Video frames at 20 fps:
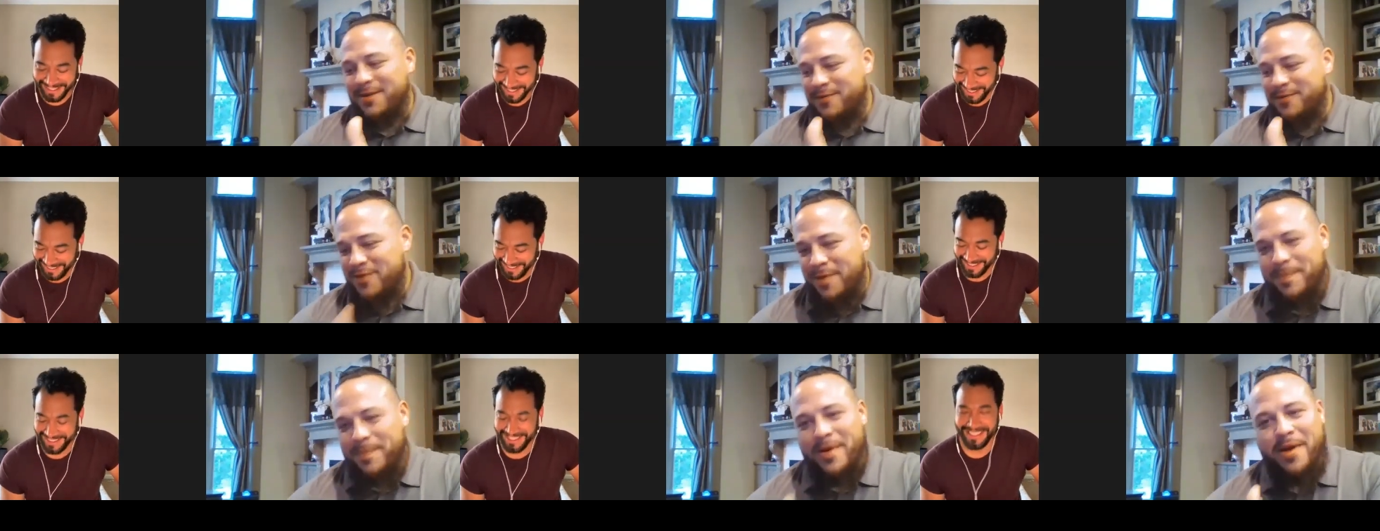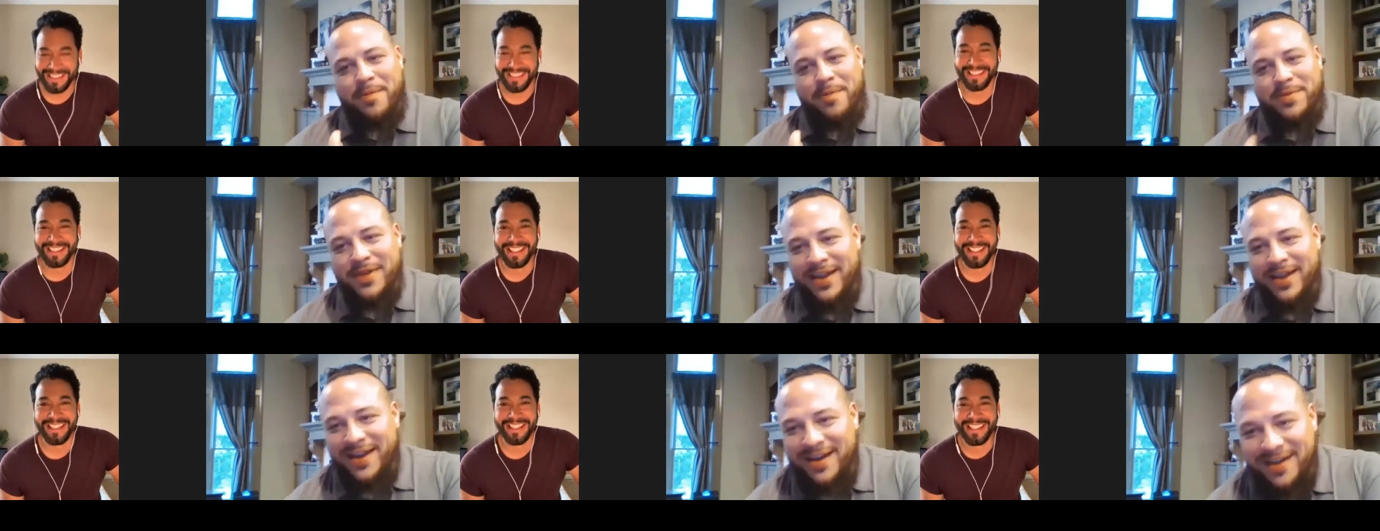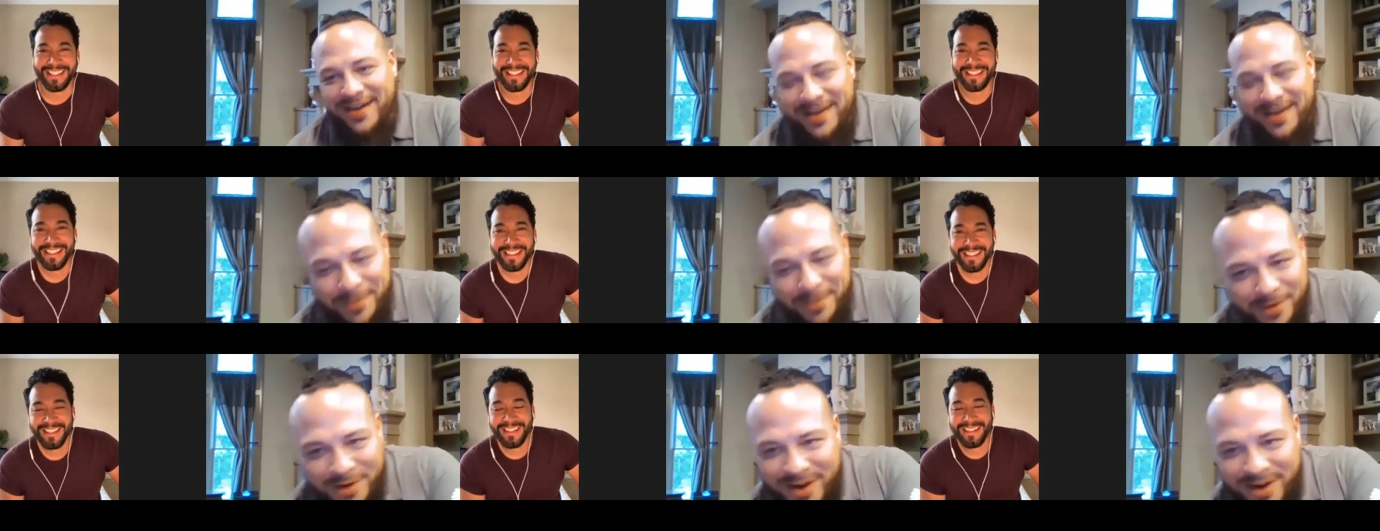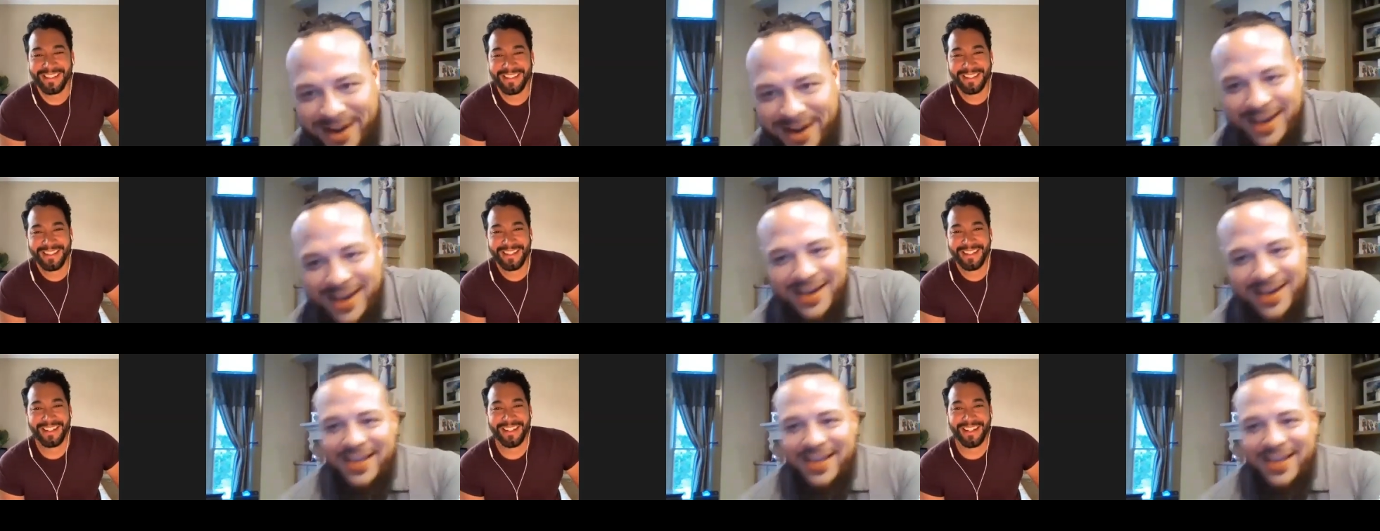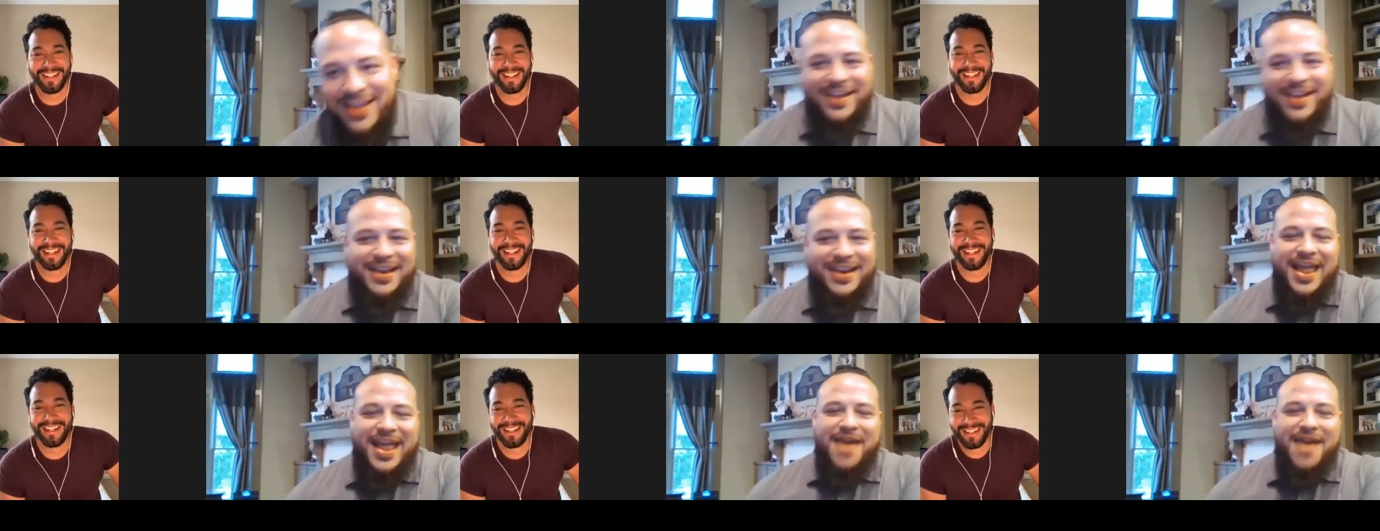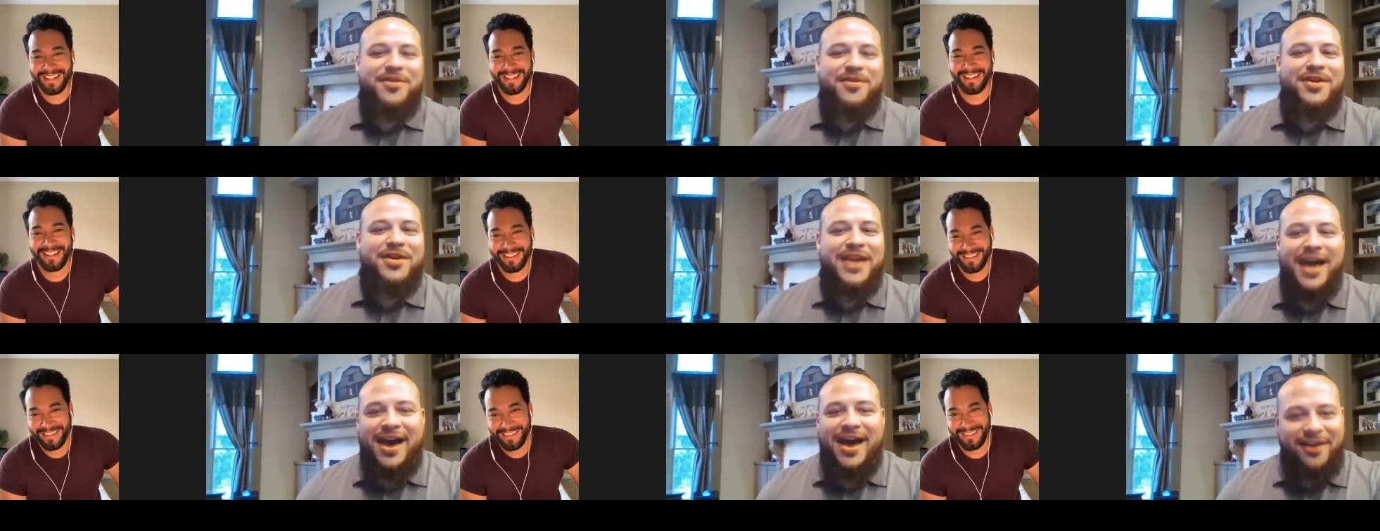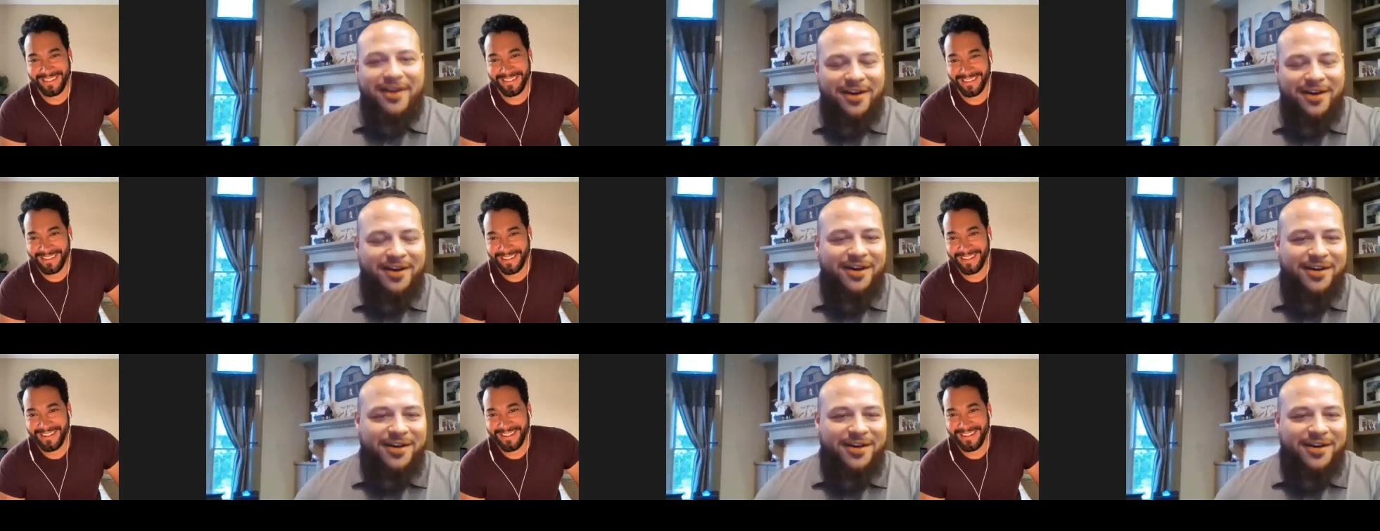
Speaker 1: a football player, a Marine never got hurt.